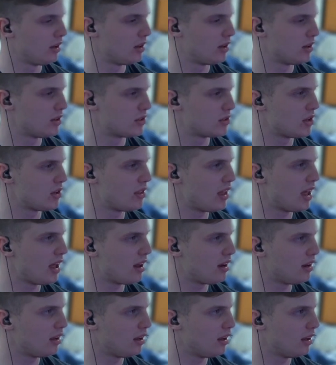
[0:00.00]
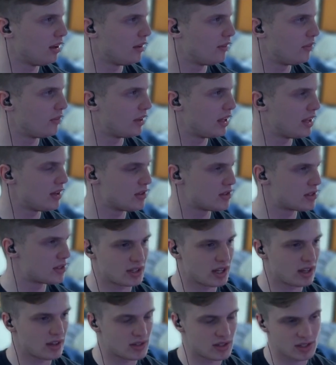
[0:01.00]
So then he's
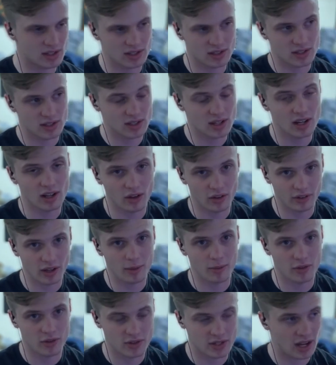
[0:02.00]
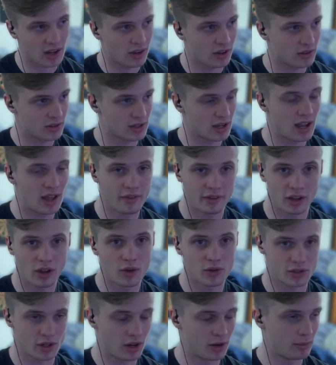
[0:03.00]
sitting on top of his house, and the
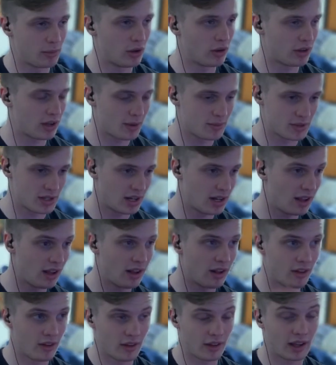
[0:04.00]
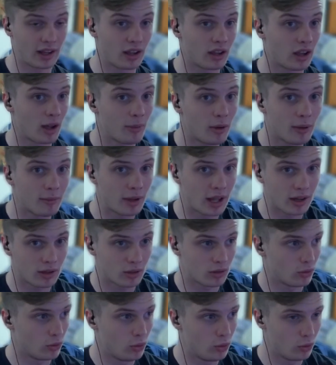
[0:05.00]
Coast Guard boat comes in, and they're like, come on man,
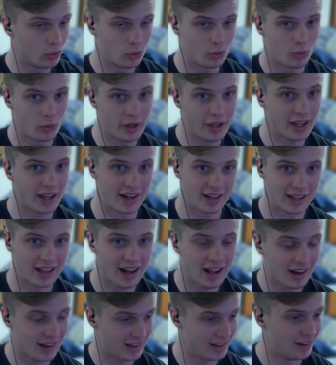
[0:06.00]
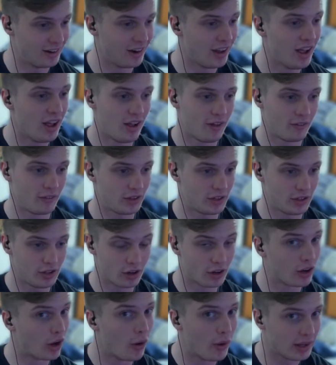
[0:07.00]
we gotta get out of here,
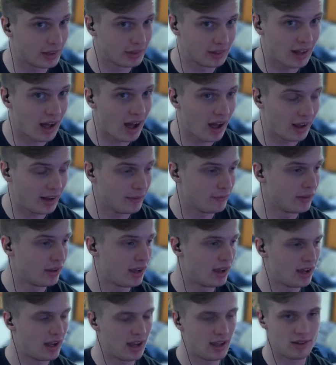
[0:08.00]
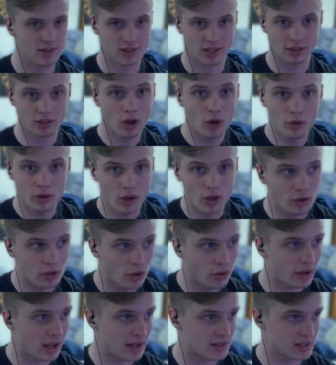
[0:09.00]
you're going to die. And he's like,
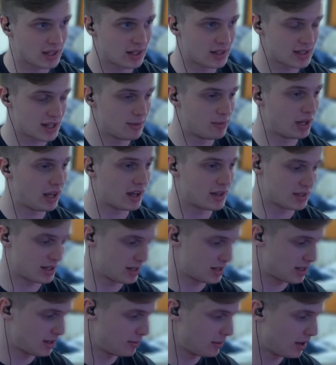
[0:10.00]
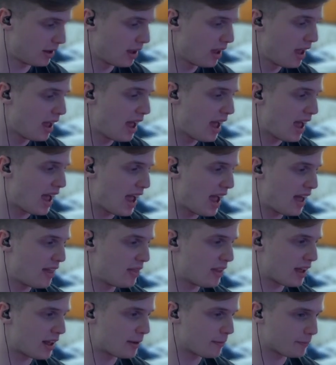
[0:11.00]
no, God's gonna save me.
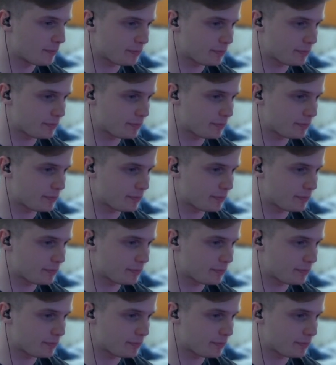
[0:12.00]
And then